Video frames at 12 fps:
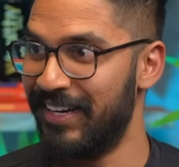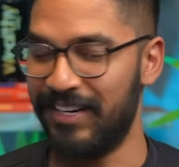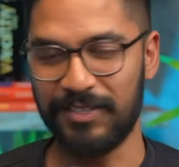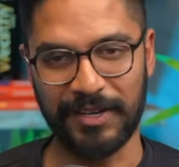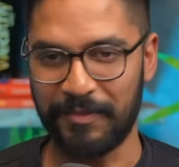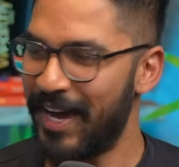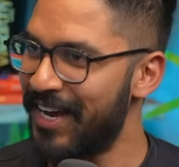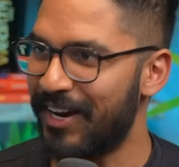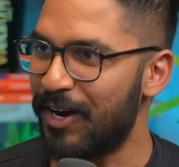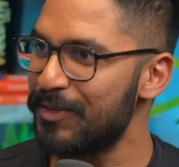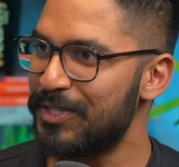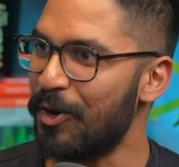She's
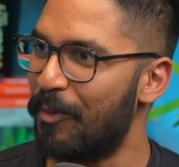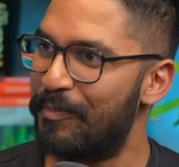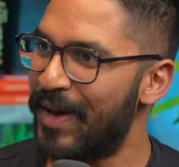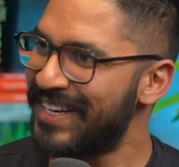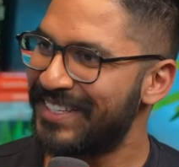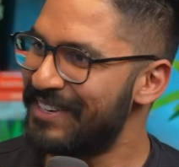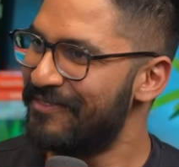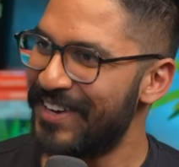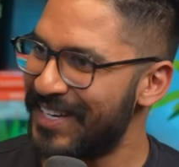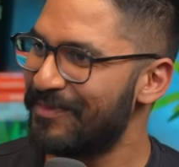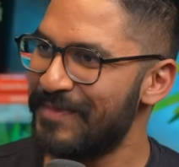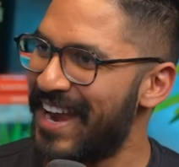for you. Your best
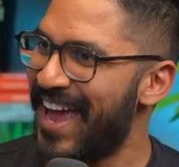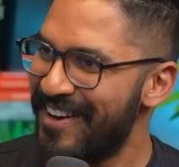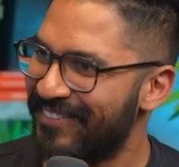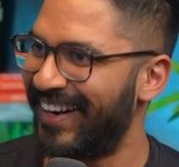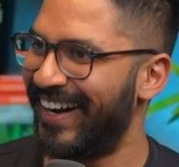investment ever.